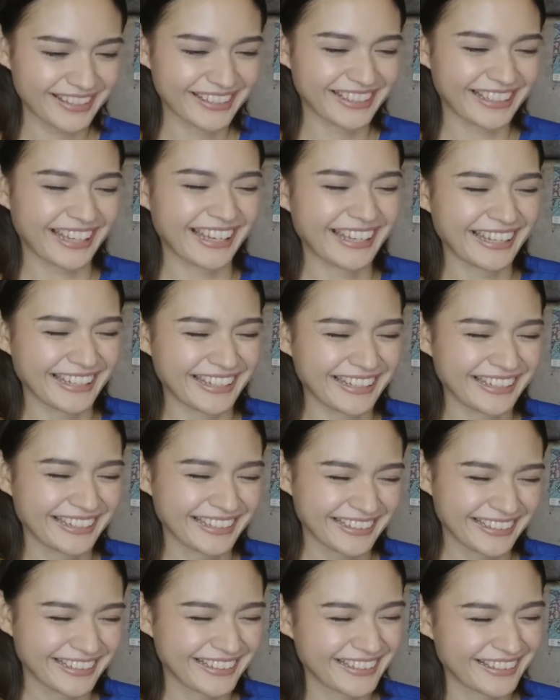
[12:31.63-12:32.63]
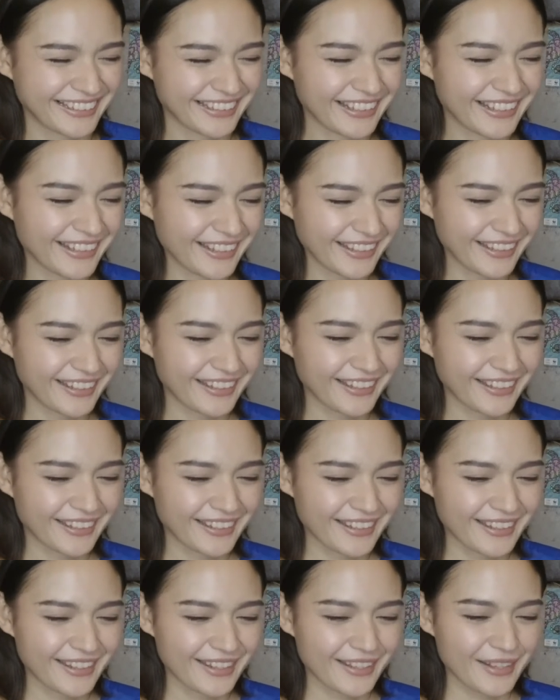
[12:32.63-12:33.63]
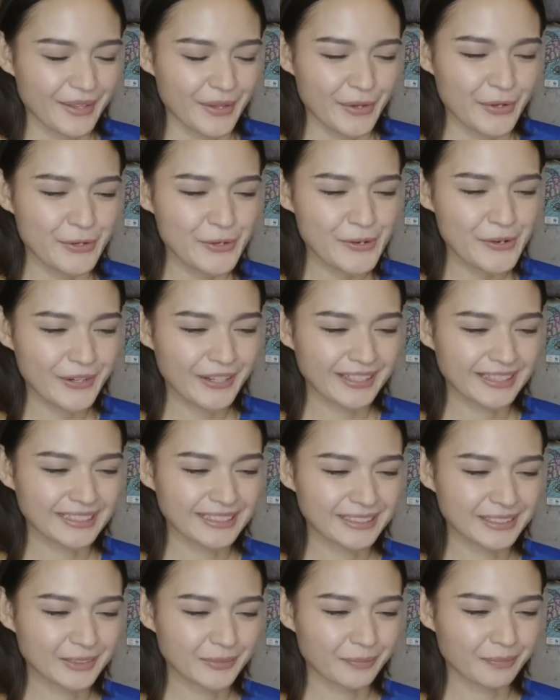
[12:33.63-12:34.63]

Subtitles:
Thank you. Here is your second question.